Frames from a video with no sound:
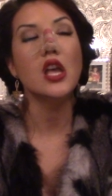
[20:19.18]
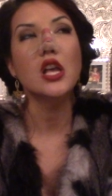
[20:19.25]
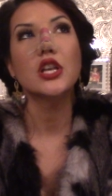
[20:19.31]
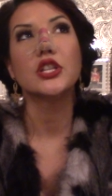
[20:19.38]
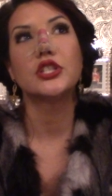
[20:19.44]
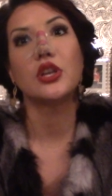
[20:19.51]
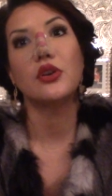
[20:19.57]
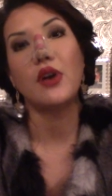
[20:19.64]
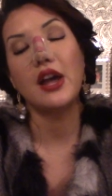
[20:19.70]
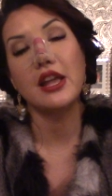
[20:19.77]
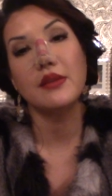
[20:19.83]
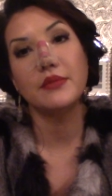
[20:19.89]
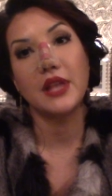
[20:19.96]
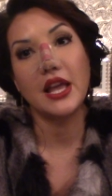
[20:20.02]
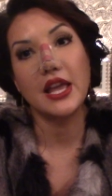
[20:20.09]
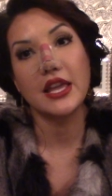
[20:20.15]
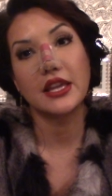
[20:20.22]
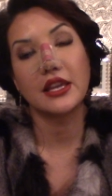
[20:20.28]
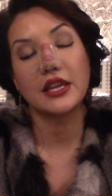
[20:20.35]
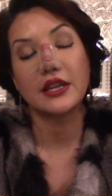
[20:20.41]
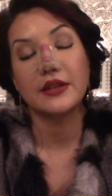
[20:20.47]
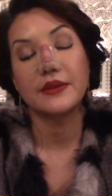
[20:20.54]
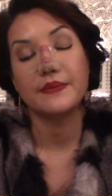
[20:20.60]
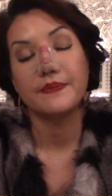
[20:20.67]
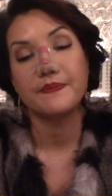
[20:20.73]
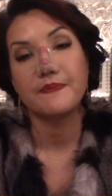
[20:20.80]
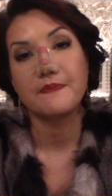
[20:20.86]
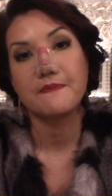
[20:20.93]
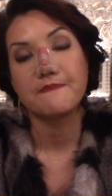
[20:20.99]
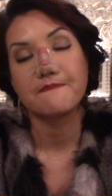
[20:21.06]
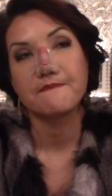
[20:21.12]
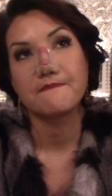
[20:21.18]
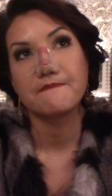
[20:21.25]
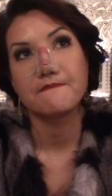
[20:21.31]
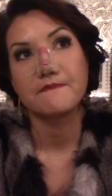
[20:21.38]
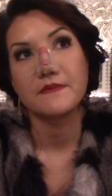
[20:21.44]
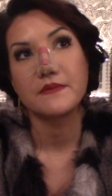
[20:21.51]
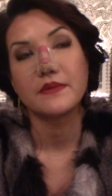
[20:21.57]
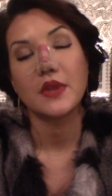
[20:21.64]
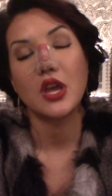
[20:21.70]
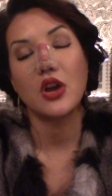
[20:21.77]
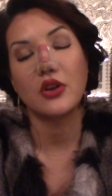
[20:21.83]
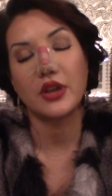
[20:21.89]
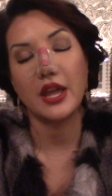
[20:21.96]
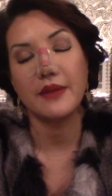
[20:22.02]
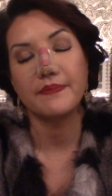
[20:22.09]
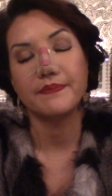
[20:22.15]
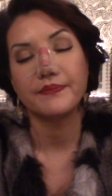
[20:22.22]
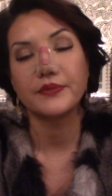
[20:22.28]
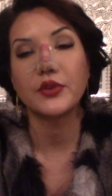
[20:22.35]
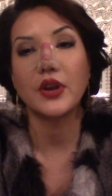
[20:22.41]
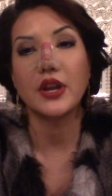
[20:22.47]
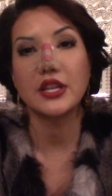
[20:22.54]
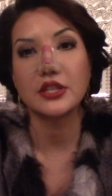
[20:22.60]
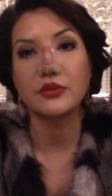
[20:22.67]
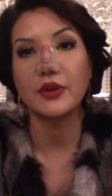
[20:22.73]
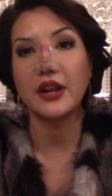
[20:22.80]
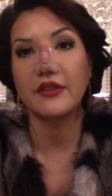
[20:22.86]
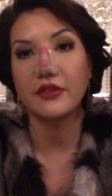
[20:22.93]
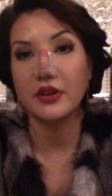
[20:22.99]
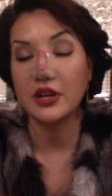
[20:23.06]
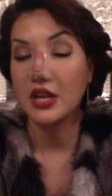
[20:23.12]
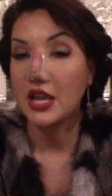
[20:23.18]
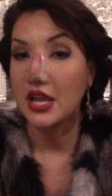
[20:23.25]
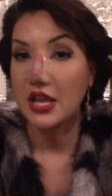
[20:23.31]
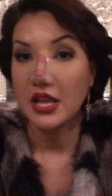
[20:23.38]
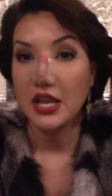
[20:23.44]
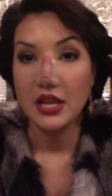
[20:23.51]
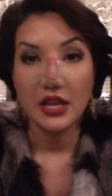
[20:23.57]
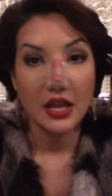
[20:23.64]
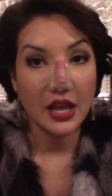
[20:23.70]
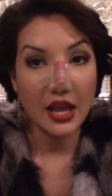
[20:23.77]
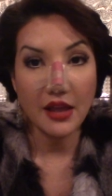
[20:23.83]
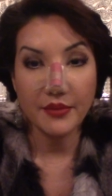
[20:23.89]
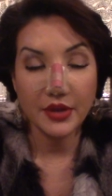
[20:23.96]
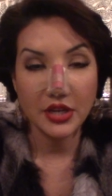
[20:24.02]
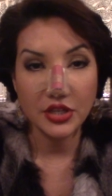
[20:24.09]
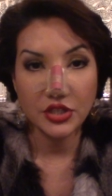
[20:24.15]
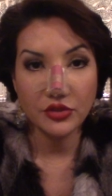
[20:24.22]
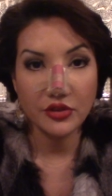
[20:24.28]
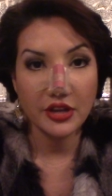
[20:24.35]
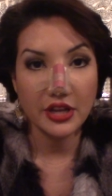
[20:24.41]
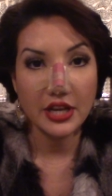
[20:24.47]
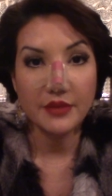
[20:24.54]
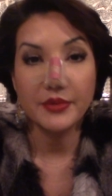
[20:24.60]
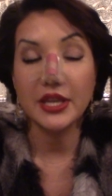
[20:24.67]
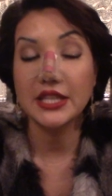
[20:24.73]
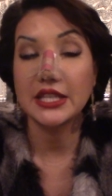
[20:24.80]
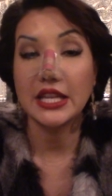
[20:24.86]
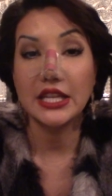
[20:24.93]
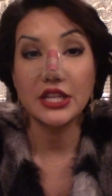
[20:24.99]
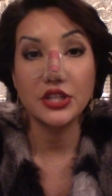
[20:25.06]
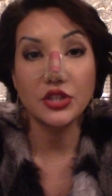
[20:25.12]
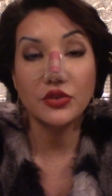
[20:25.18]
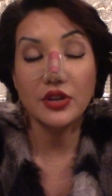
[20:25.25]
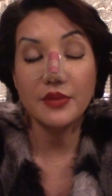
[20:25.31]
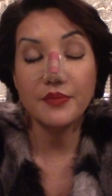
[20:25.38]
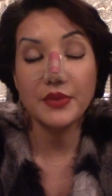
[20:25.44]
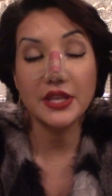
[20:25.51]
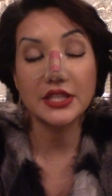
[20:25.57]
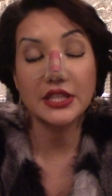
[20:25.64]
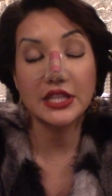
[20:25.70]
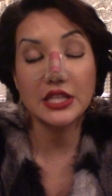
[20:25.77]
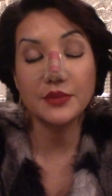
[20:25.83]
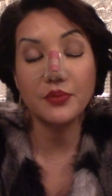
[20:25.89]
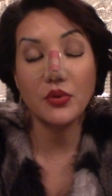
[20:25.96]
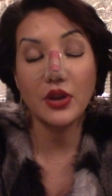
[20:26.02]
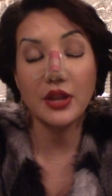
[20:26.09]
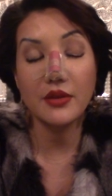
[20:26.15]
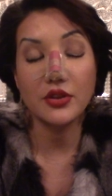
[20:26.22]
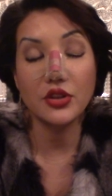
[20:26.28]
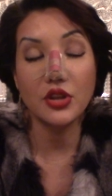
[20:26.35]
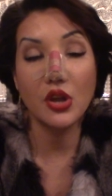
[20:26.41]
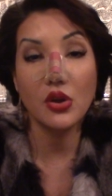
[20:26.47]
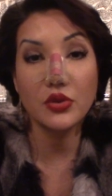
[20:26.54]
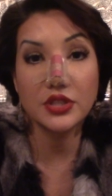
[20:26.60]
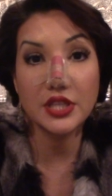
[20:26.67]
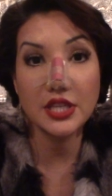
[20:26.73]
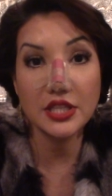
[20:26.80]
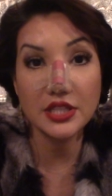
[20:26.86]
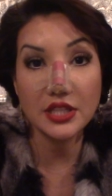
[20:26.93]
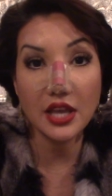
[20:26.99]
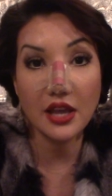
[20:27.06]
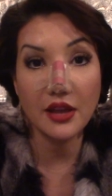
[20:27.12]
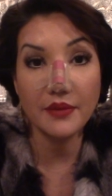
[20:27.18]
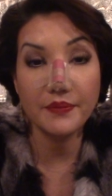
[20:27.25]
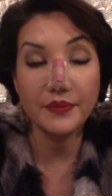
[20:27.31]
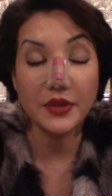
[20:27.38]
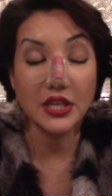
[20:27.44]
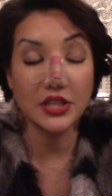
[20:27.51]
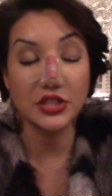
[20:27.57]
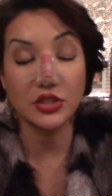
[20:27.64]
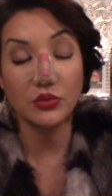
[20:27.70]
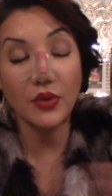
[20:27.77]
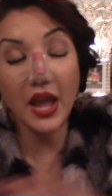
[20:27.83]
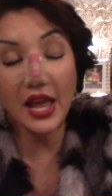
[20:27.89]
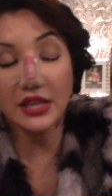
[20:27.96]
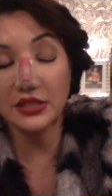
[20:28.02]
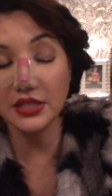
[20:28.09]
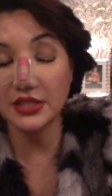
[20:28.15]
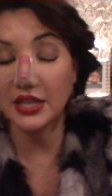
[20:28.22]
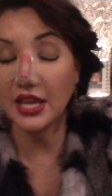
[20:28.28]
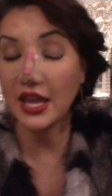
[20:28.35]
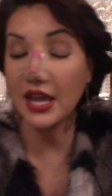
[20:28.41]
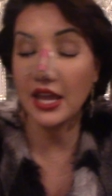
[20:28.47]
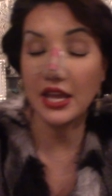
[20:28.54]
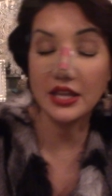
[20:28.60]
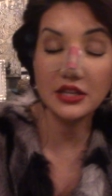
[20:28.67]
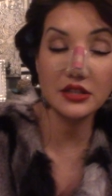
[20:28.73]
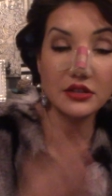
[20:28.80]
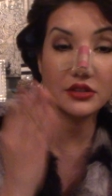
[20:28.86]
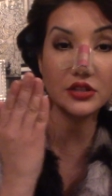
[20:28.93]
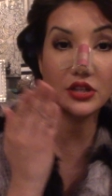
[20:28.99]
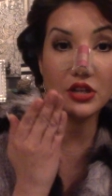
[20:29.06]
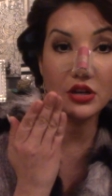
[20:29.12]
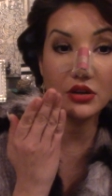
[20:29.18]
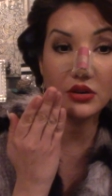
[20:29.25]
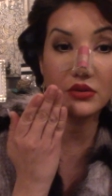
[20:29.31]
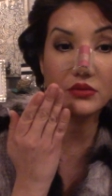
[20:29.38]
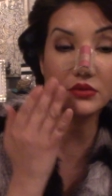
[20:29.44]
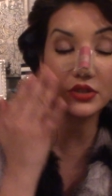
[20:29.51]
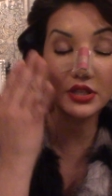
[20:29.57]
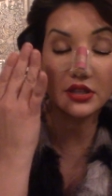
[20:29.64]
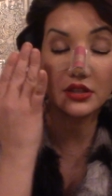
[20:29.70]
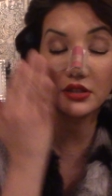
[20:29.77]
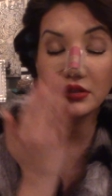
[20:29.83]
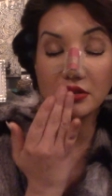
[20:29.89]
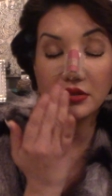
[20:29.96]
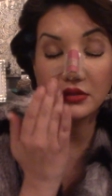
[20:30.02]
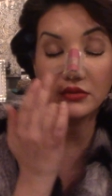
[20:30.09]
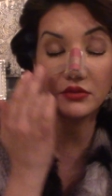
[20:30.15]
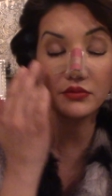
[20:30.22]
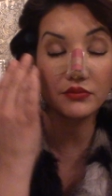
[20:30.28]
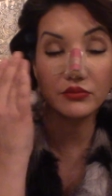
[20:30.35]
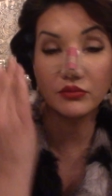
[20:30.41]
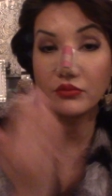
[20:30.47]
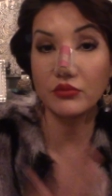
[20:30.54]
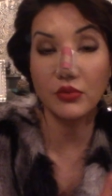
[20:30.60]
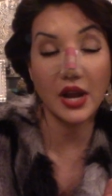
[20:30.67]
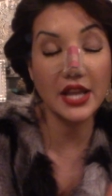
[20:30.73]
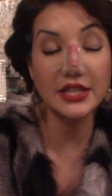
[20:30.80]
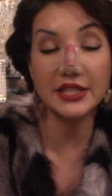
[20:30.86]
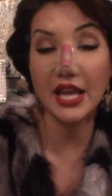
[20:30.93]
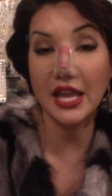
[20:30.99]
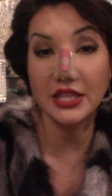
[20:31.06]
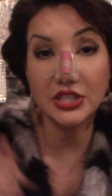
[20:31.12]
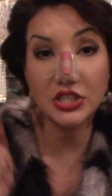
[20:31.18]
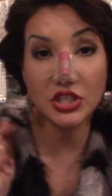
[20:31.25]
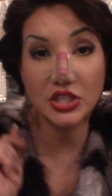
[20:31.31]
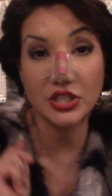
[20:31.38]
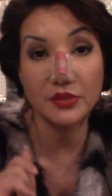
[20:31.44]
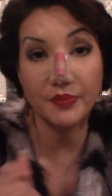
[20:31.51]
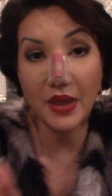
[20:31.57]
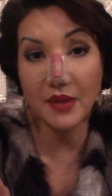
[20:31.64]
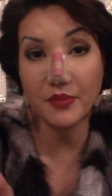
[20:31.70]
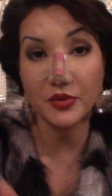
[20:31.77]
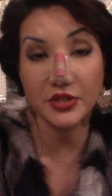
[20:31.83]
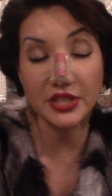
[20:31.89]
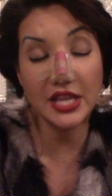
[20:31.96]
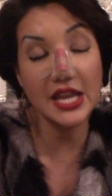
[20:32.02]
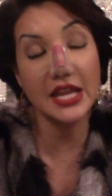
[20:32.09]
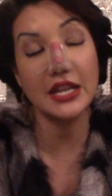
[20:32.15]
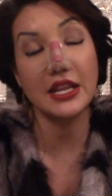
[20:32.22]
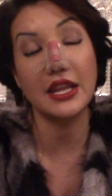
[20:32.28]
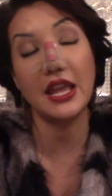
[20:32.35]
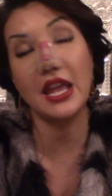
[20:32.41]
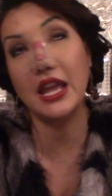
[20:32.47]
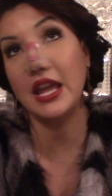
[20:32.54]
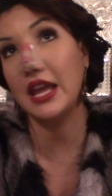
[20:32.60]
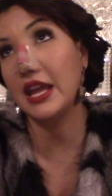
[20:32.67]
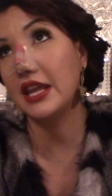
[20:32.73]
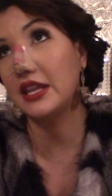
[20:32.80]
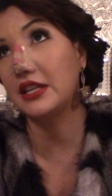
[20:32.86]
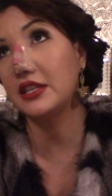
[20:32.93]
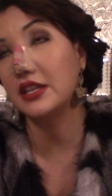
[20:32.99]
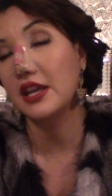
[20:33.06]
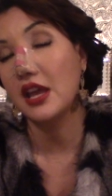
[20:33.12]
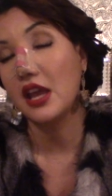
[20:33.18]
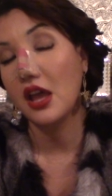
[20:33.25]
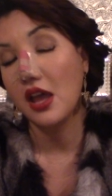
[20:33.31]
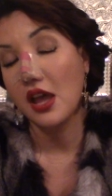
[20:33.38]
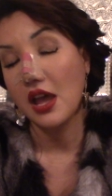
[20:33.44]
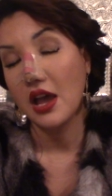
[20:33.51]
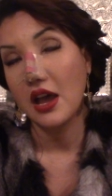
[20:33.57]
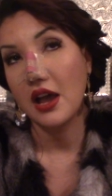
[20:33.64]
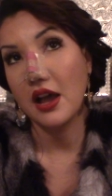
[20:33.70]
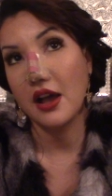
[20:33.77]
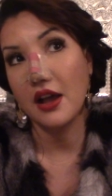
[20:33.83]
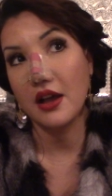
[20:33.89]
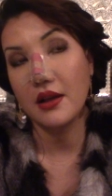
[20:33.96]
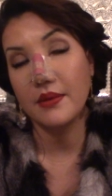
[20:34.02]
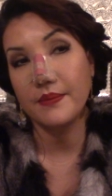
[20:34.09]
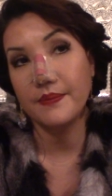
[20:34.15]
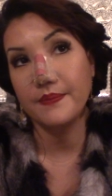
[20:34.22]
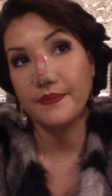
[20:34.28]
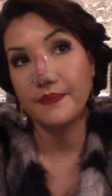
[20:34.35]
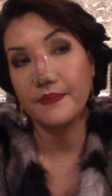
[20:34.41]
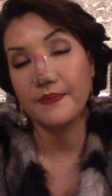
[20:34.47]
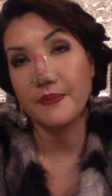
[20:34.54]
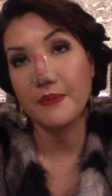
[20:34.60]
So I am like, okay, great, whatever. I'm going to do it because I need to do it, because at this point, nose is east to west, and, you know, right side's just a paper slit, and the